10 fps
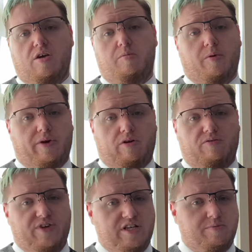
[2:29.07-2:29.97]
We are
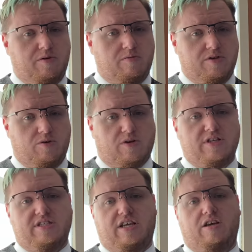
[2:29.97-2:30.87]
on Facebook with
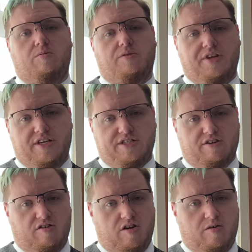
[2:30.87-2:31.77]
Dorkness Inc. We're on
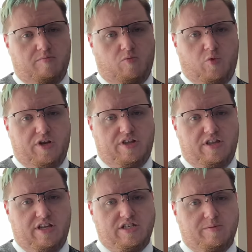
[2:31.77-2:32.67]
Instagram with
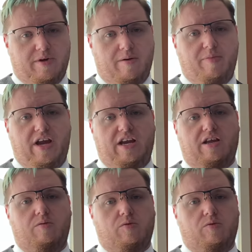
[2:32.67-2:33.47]
NinjaBot Painting.